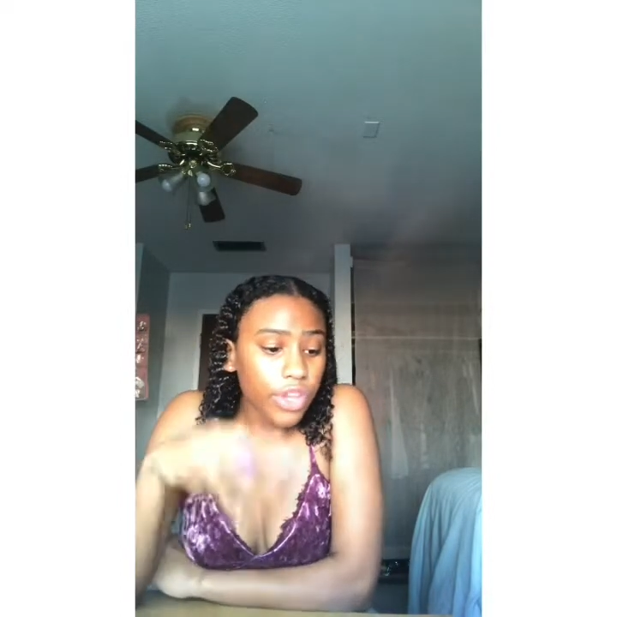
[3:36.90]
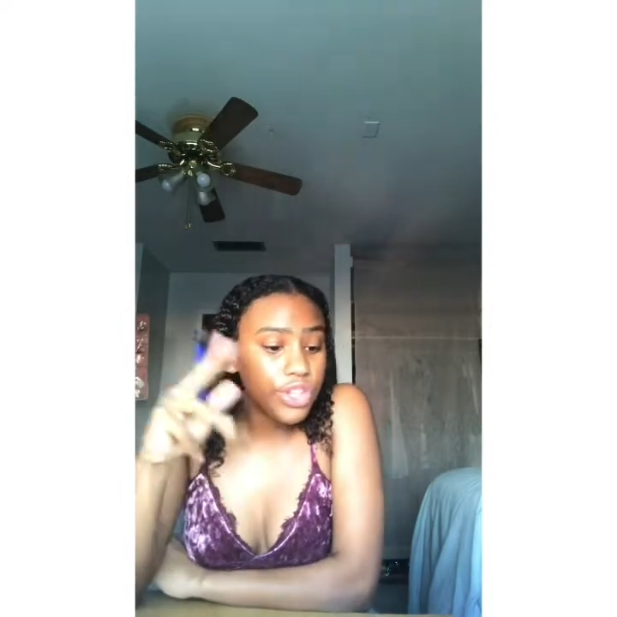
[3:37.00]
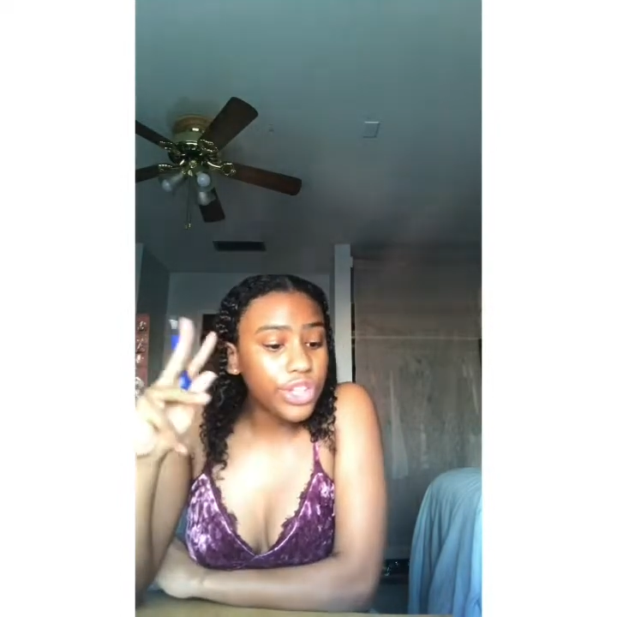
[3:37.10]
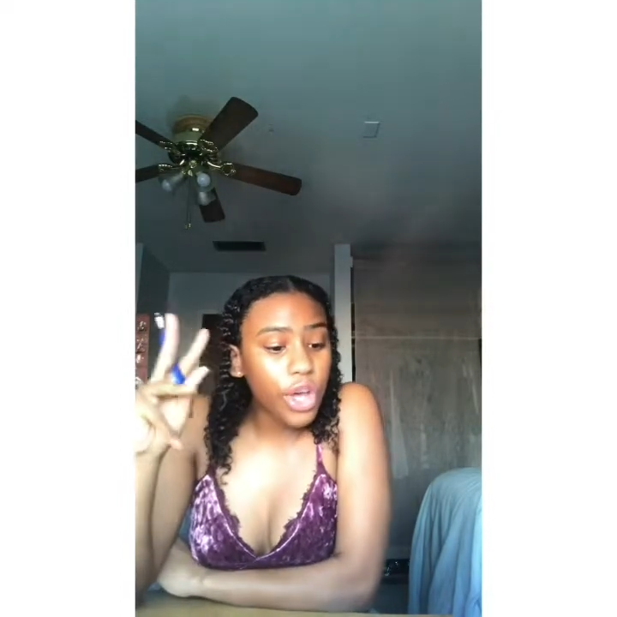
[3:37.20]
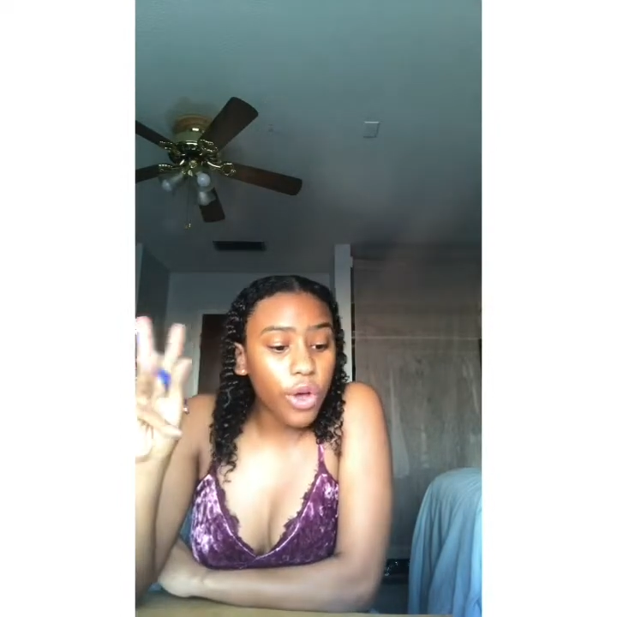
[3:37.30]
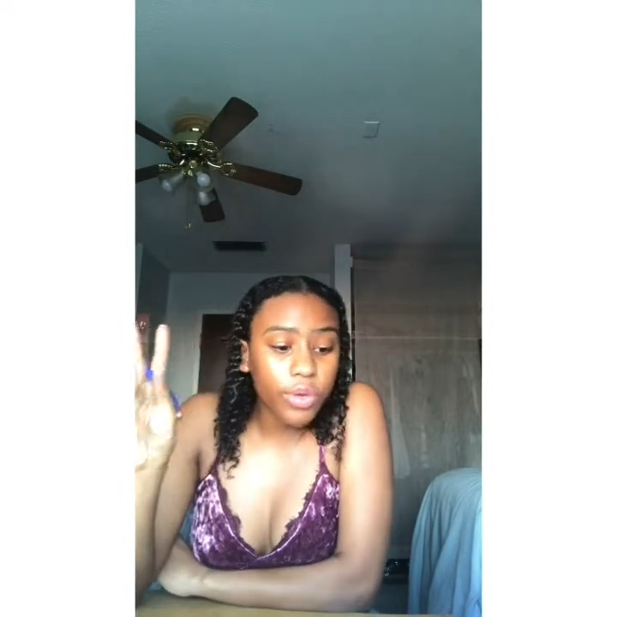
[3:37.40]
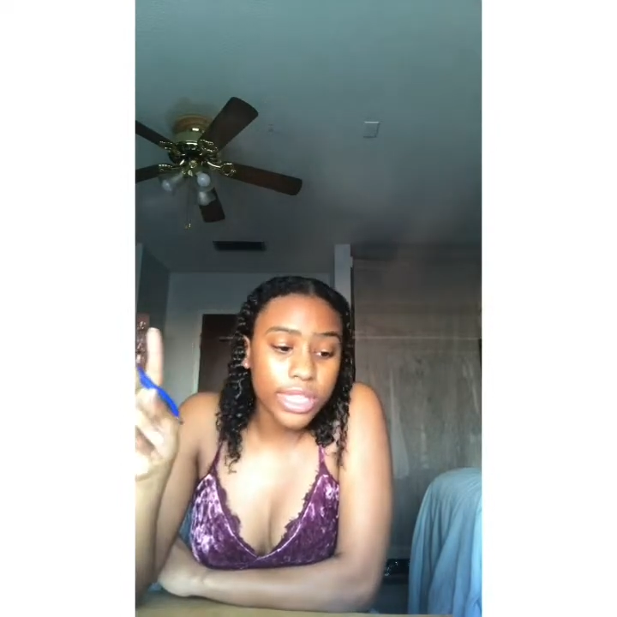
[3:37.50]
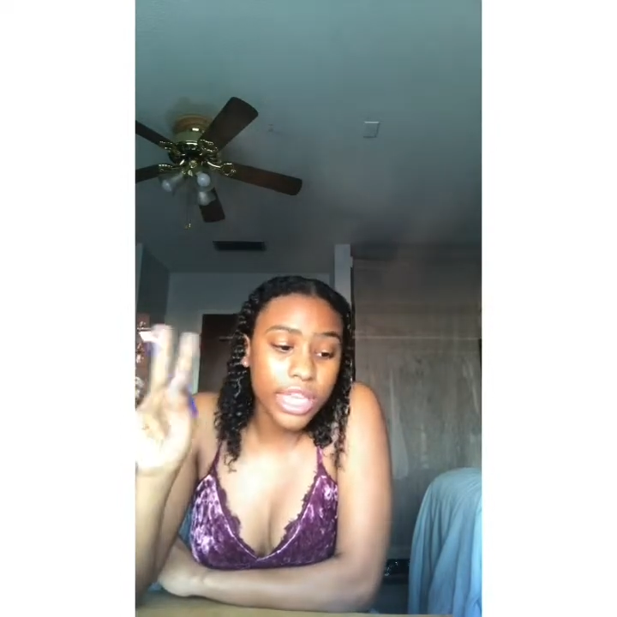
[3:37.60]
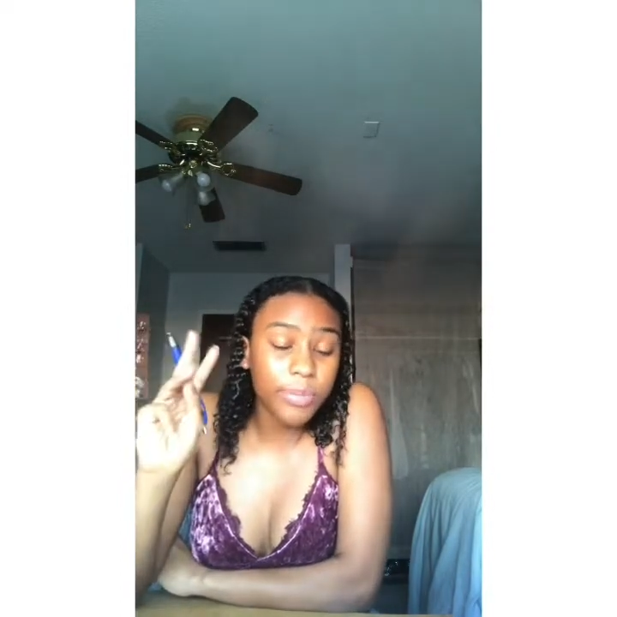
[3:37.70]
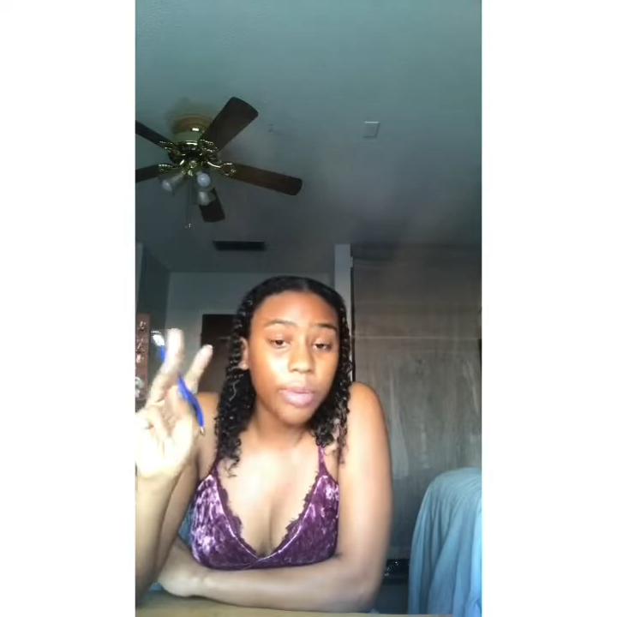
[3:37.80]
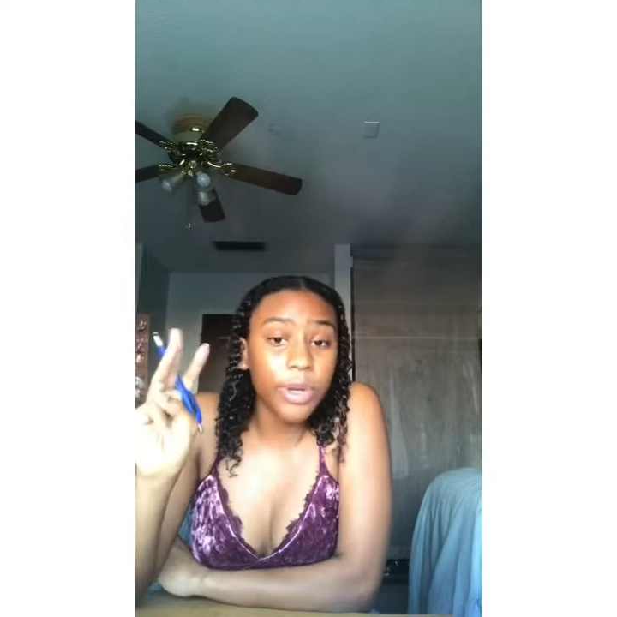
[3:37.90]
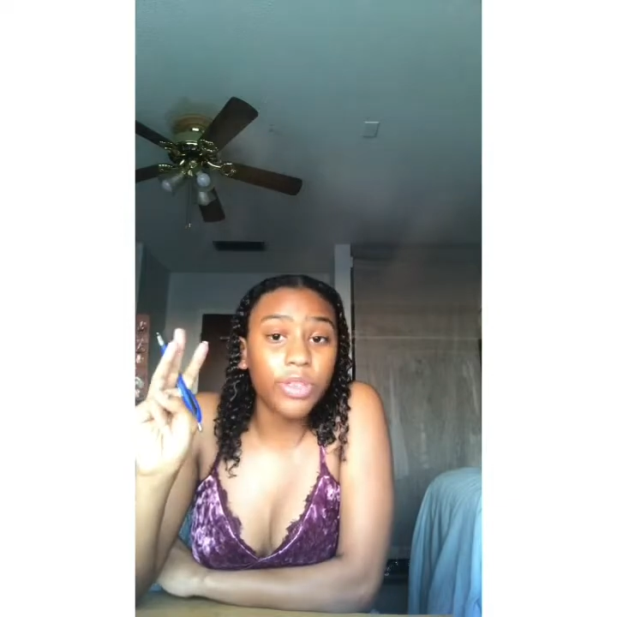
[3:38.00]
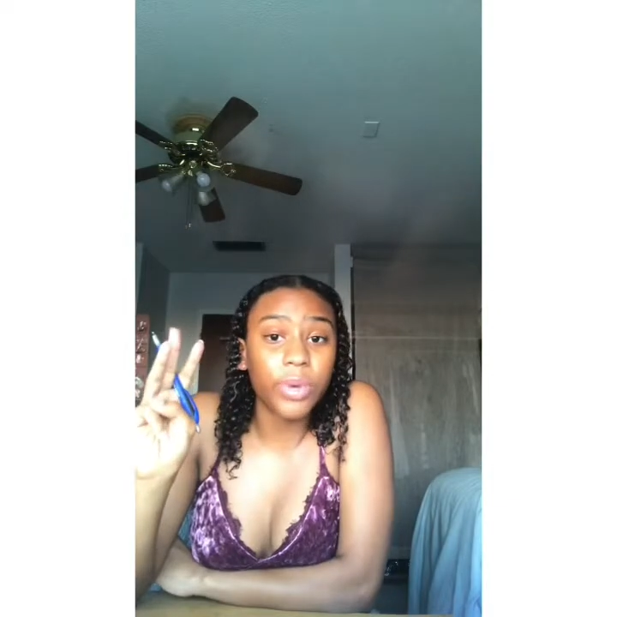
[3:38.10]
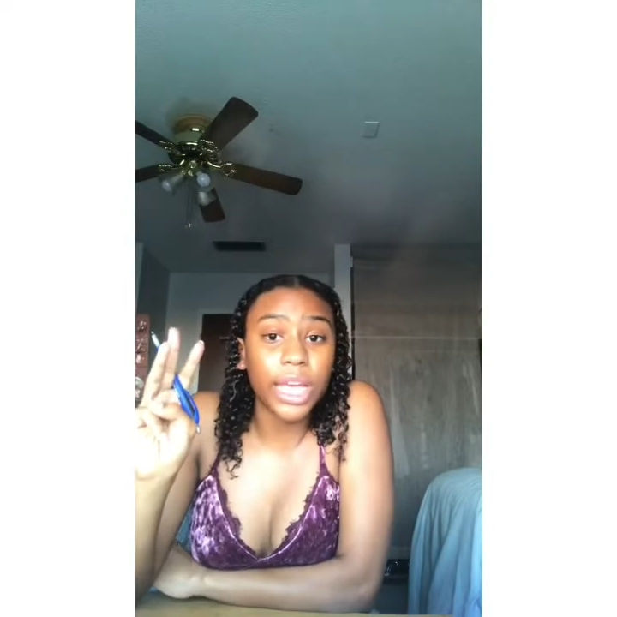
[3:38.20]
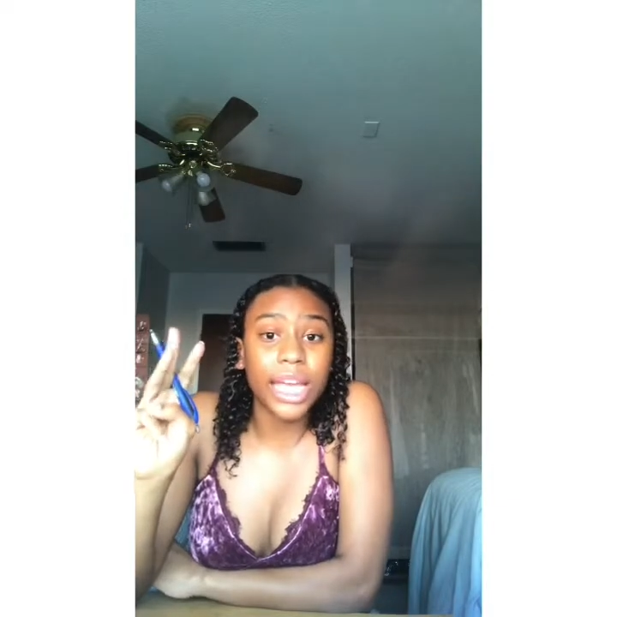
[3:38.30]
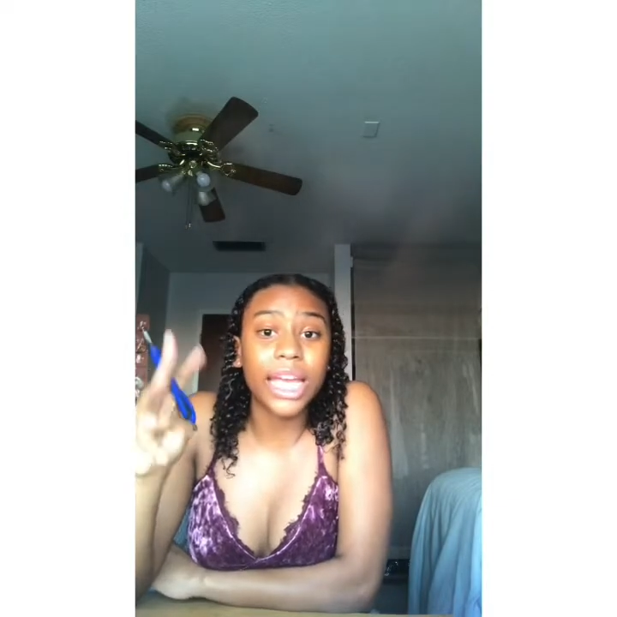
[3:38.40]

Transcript: So tip number three